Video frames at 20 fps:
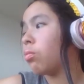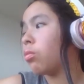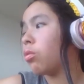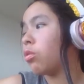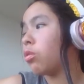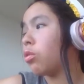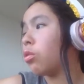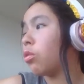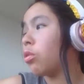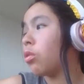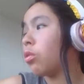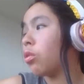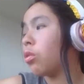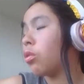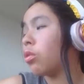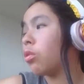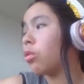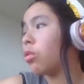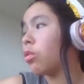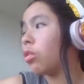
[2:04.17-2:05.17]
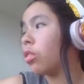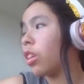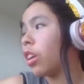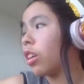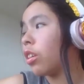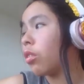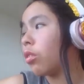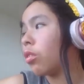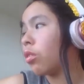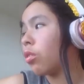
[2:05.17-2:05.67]
Sooner or
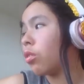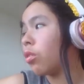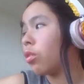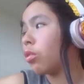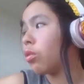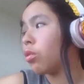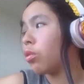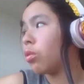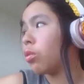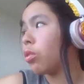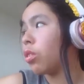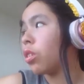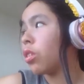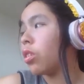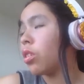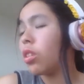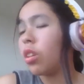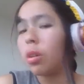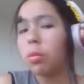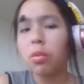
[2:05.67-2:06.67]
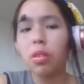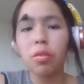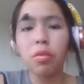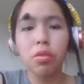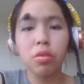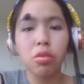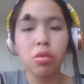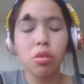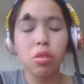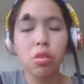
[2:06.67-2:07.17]
later or soon. I'm not
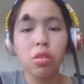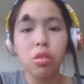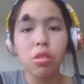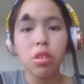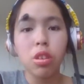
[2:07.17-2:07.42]
for sure.